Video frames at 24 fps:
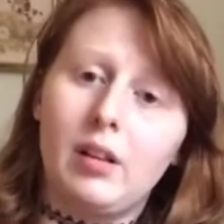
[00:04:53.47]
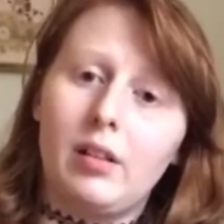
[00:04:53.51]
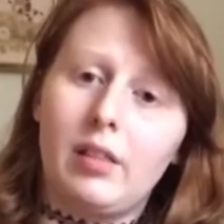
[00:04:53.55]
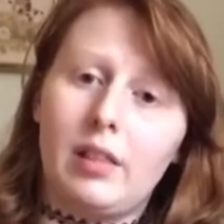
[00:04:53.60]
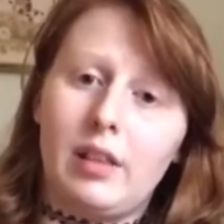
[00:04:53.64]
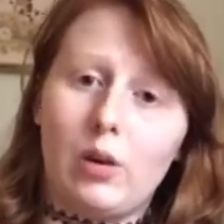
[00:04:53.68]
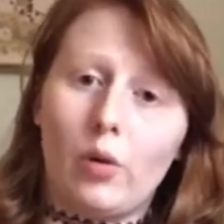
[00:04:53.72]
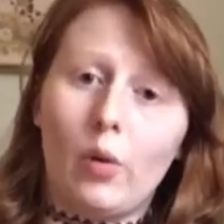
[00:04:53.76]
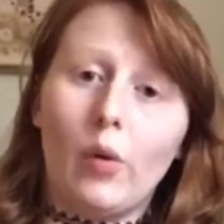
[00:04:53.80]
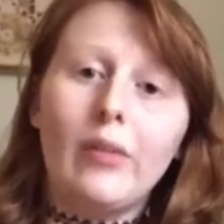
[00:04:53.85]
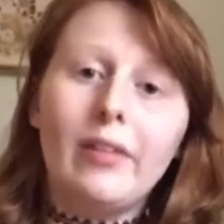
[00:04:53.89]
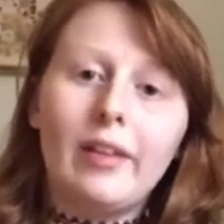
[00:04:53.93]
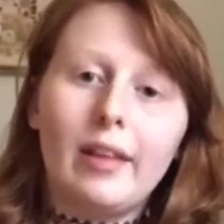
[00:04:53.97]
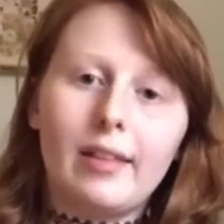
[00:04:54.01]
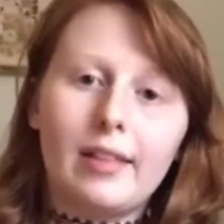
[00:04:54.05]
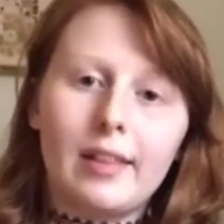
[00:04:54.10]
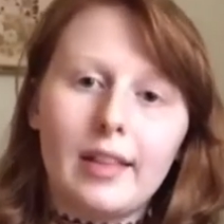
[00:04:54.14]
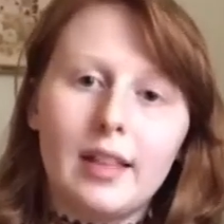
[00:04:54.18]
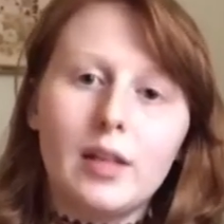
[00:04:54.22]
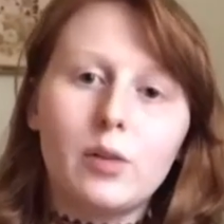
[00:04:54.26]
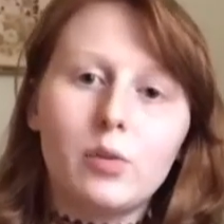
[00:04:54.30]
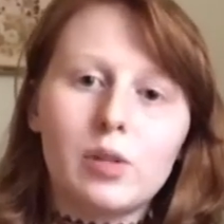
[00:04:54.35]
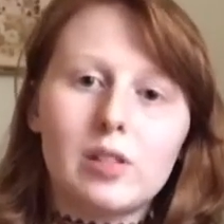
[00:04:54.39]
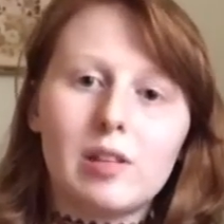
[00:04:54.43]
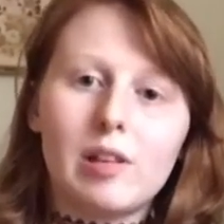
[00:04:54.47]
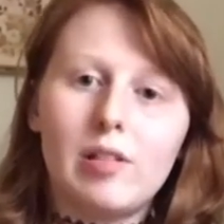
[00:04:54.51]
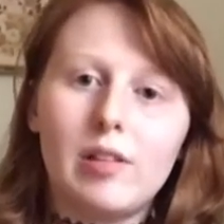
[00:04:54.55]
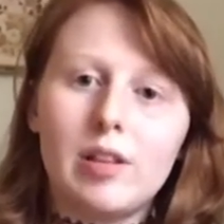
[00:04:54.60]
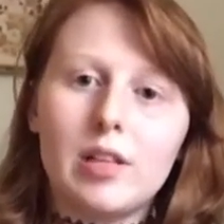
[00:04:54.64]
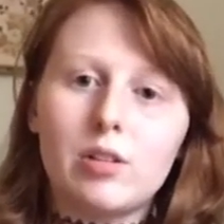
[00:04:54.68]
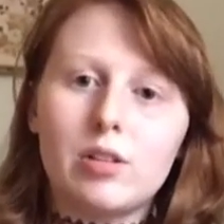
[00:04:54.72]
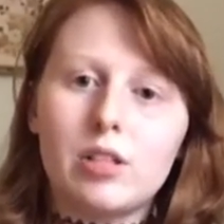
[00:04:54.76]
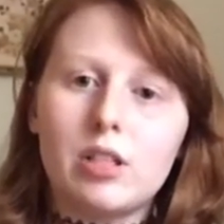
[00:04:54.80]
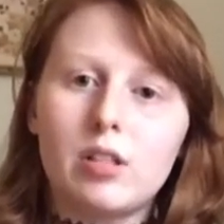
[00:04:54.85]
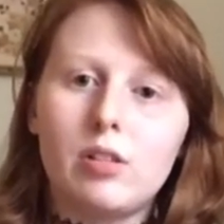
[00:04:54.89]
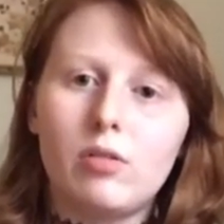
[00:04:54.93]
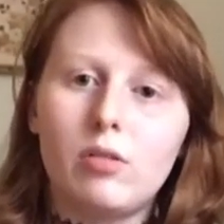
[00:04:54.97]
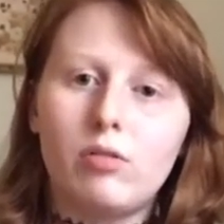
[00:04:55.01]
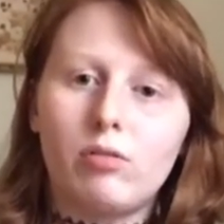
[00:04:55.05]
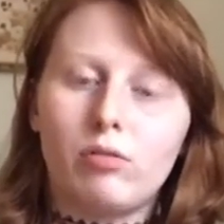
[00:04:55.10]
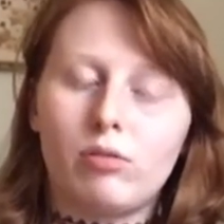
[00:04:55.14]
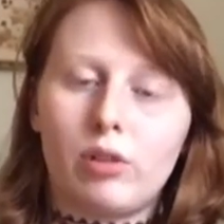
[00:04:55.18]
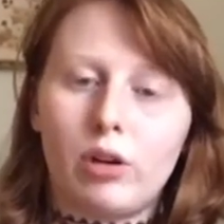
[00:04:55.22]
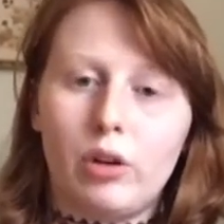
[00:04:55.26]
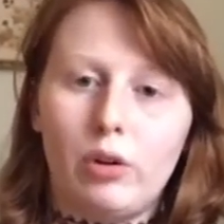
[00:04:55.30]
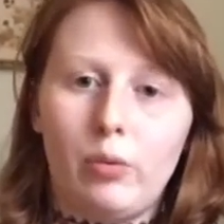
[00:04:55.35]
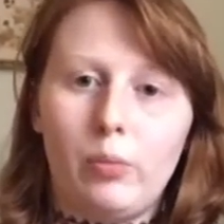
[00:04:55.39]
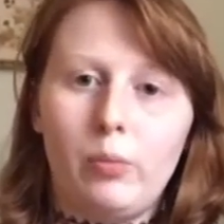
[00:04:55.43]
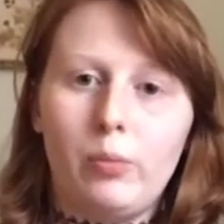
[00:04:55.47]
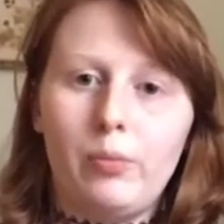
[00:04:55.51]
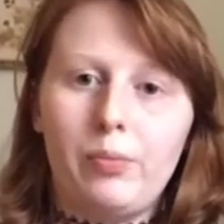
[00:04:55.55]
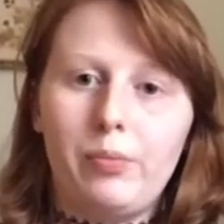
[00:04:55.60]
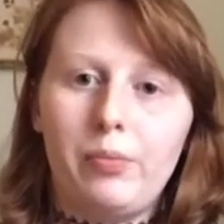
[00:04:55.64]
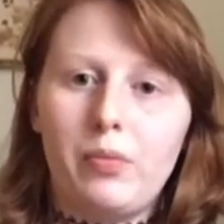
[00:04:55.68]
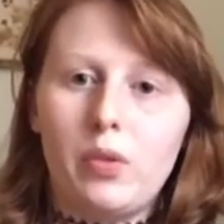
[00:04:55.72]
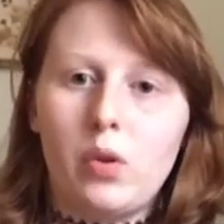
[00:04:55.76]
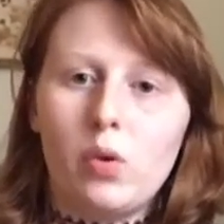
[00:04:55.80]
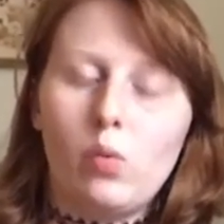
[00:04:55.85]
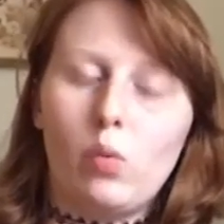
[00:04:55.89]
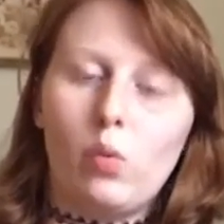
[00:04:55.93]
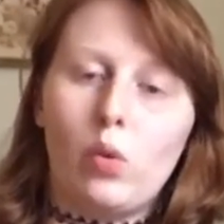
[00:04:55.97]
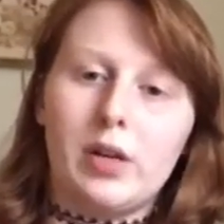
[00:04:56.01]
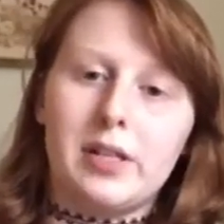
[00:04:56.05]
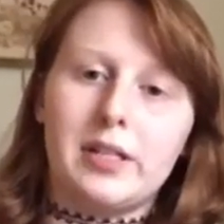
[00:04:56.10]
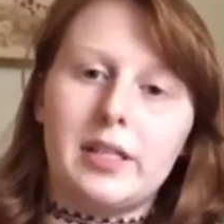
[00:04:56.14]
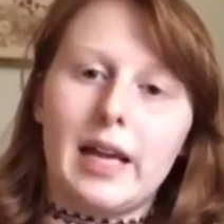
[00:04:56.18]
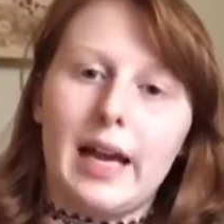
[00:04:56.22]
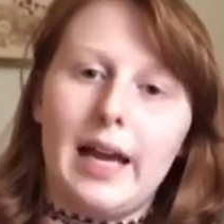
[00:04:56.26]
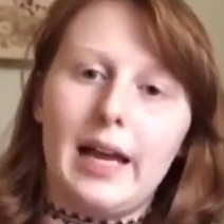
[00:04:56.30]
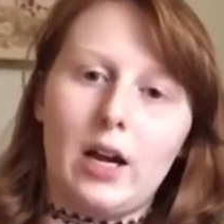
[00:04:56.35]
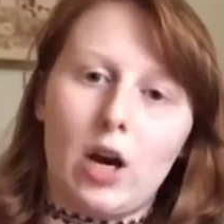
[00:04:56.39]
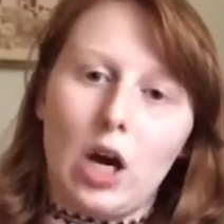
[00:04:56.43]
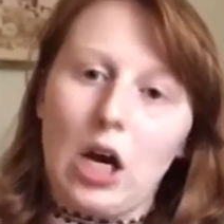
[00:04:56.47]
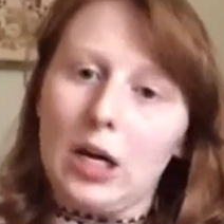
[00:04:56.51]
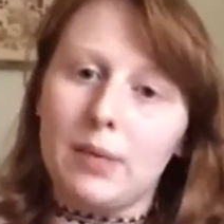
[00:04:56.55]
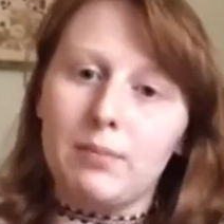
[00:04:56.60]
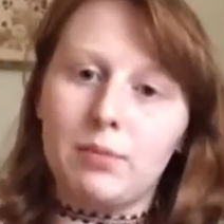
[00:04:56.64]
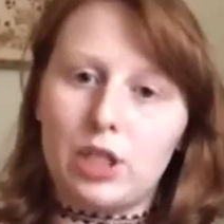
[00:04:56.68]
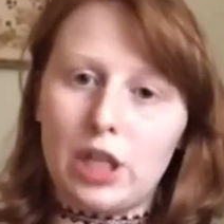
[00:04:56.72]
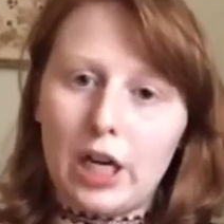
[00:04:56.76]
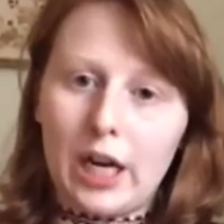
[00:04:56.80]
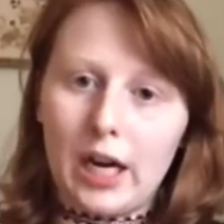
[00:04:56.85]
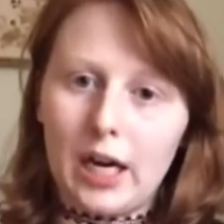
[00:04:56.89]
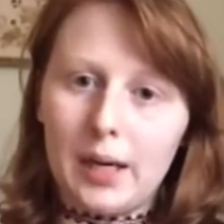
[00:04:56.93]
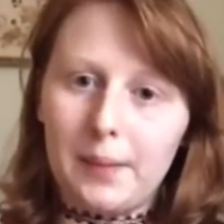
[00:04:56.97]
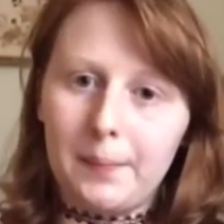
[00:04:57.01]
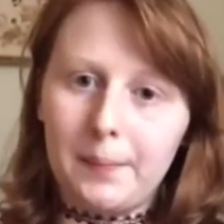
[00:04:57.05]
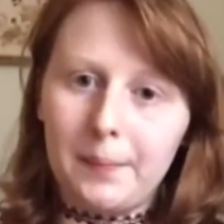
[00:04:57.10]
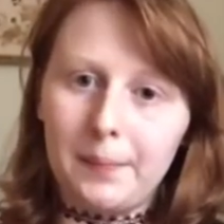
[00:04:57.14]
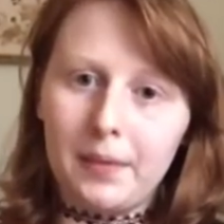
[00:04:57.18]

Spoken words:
The only thing that was in this room was an armchair.